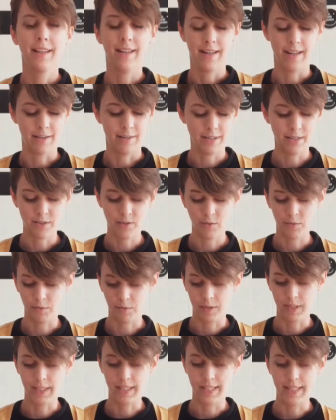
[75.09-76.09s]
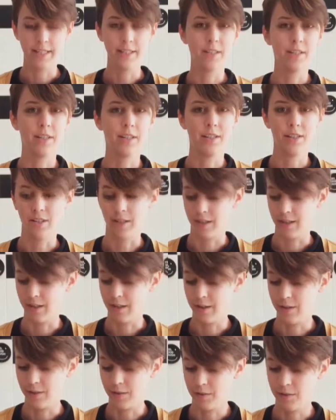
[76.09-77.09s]
Now these are really easy
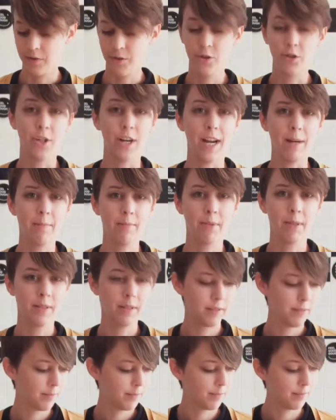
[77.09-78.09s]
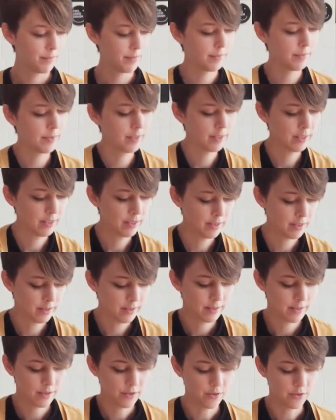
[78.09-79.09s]
to shape.
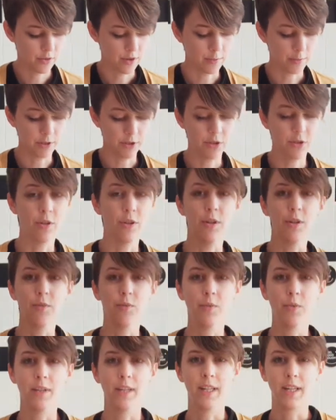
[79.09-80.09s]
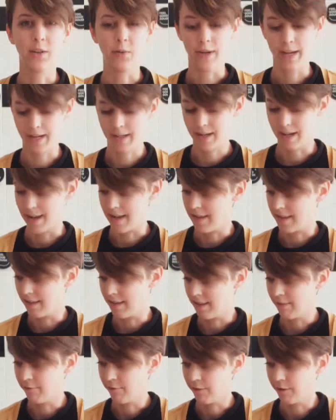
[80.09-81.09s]
So I'm going to show you really quick and
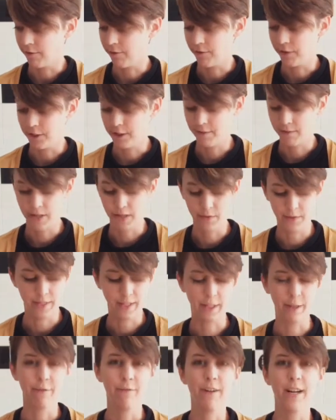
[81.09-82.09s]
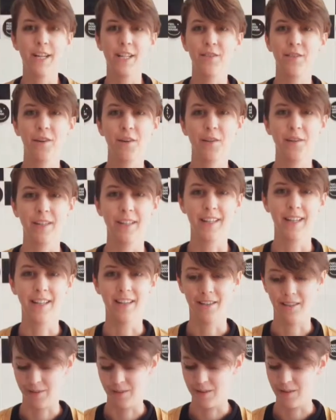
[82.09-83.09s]
for a first view and then go fast forward to
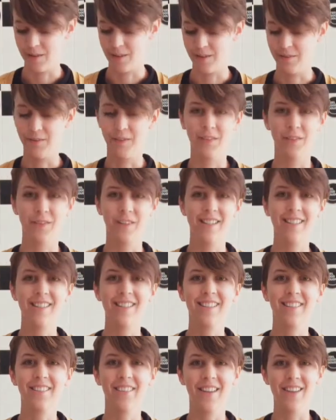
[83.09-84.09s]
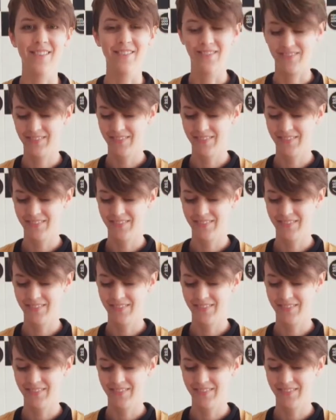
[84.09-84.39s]
get through all of the rest of them.